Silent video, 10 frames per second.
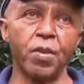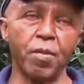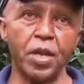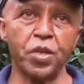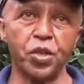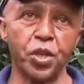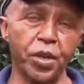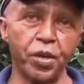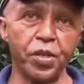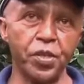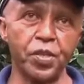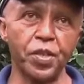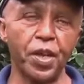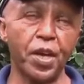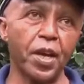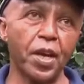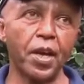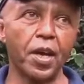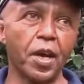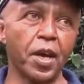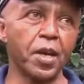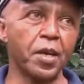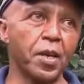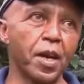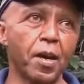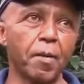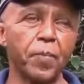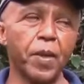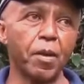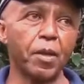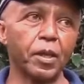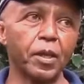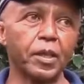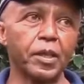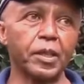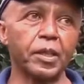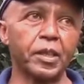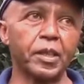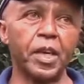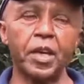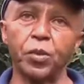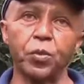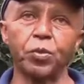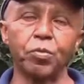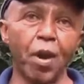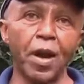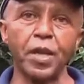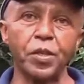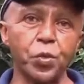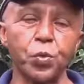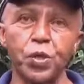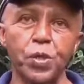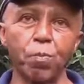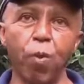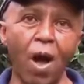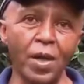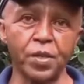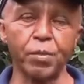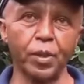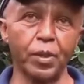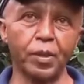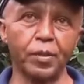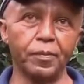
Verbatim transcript: the red cherries, and get it to dry as soon as possible.